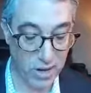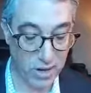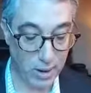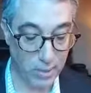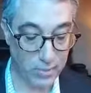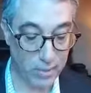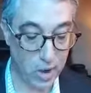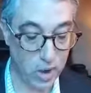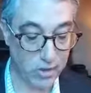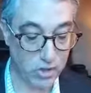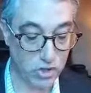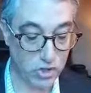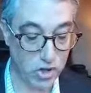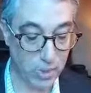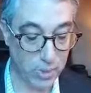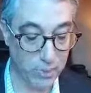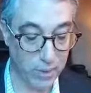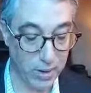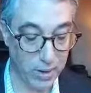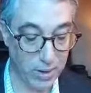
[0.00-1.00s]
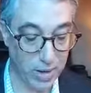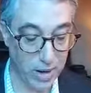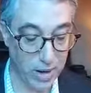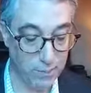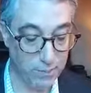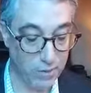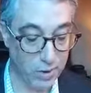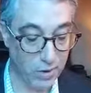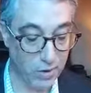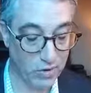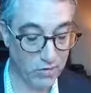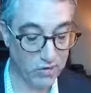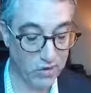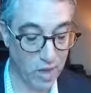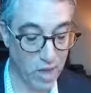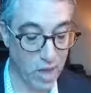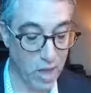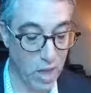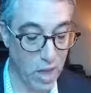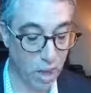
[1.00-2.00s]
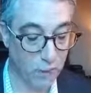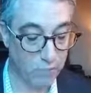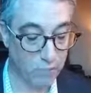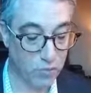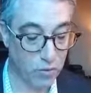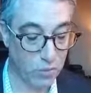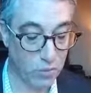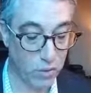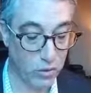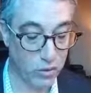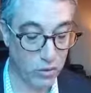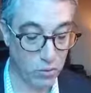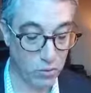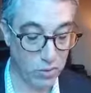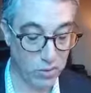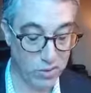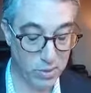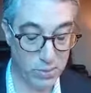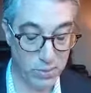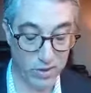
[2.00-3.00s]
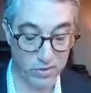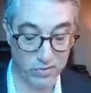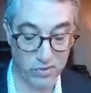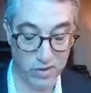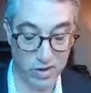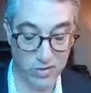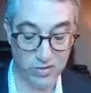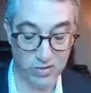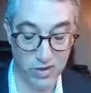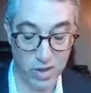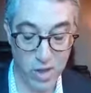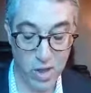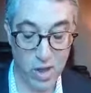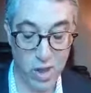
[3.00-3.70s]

and I'm not jumping in because I'm familiar with the business?